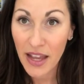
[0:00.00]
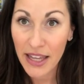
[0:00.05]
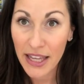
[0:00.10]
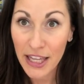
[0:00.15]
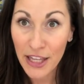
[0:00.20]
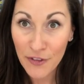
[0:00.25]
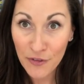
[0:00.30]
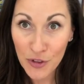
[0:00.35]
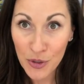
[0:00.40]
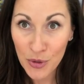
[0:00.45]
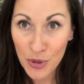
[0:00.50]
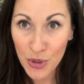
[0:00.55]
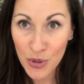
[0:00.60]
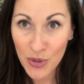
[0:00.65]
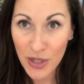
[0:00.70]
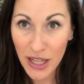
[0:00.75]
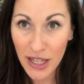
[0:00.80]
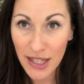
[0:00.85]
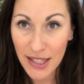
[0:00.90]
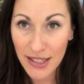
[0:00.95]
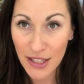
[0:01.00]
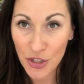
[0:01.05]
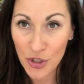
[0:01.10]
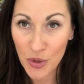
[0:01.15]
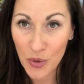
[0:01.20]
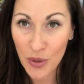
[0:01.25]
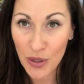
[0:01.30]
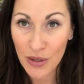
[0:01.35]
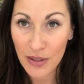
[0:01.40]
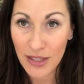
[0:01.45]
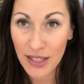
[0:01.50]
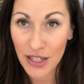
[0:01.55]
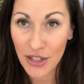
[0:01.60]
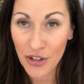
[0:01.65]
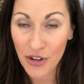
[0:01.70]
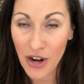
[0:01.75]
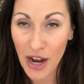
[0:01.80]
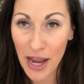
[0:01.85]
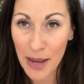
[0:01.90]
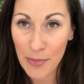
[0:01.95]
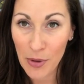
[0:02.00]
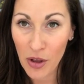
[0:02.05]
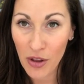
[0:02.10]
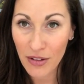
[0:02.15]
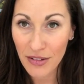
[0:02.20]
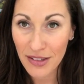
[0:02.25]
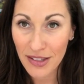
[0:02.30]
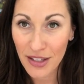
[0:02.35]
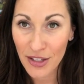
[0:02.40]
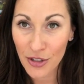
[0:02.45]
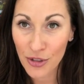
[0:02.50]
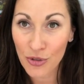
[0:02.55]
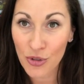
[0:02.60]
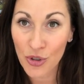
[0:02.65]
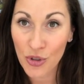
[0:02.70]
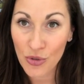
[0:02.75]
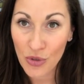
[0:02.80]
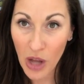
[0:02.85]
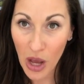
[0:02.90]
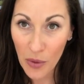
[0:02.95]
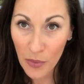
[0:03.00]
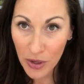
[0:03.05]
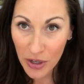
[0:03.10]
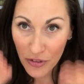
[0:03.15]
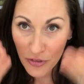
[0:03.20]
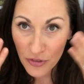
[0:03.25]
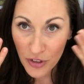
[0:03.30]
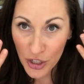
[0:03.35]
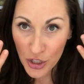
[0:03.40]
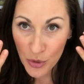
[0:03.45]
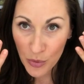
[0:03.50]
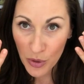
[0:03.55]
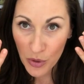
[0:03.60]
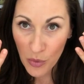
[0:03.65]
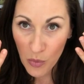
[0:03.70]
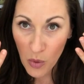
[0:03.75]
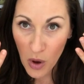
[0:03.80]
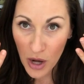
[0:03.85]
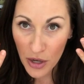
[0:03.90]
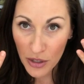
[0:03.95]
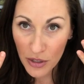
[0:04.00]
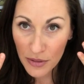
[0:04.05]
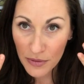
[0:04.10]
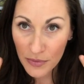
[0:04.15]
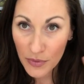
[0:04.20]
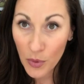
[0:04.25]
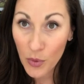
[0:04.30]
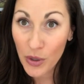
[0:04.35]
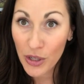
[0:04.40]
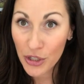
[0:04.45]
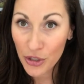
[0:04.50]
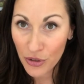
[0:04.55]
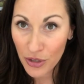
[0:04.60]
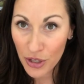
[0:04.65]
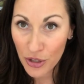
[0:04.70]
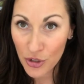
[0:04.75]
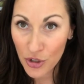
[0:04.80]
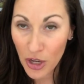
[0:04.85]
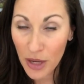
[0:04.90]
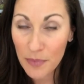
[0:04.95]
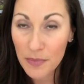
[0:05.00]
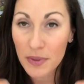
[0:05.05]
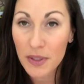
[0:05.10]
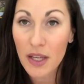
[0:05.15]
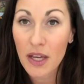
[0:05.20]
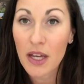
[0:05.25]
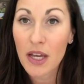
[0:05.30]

If you do get essential oils in your eyeballs, you do not want to flush with water, or in your eardrums.